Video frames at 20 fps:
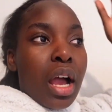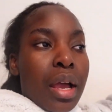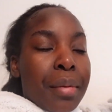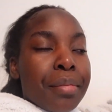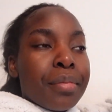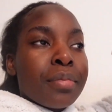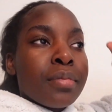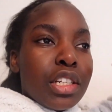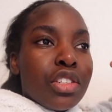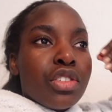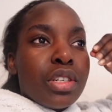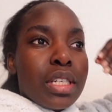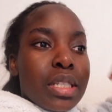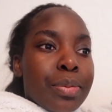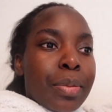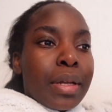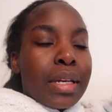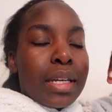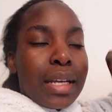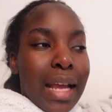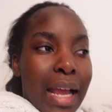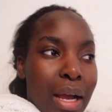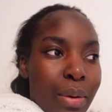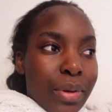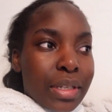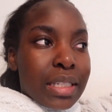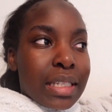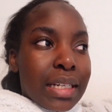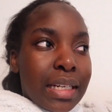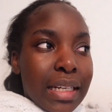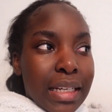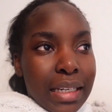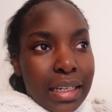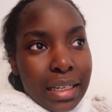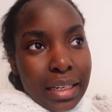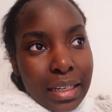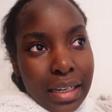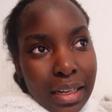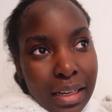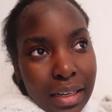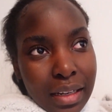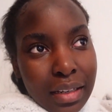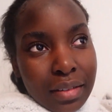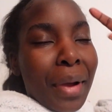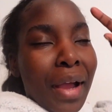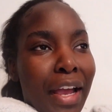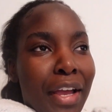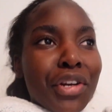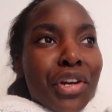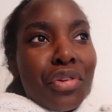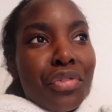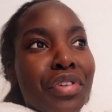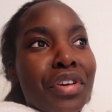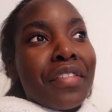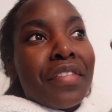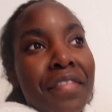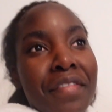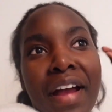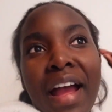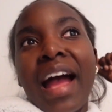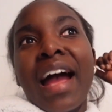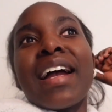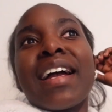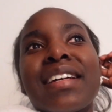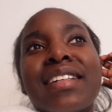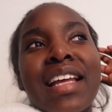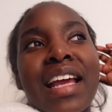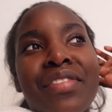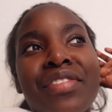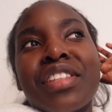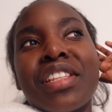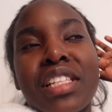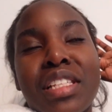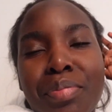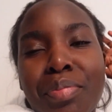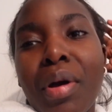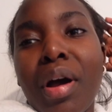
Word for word: I'm literally spending hours cleaning in here, but I know for a fact after this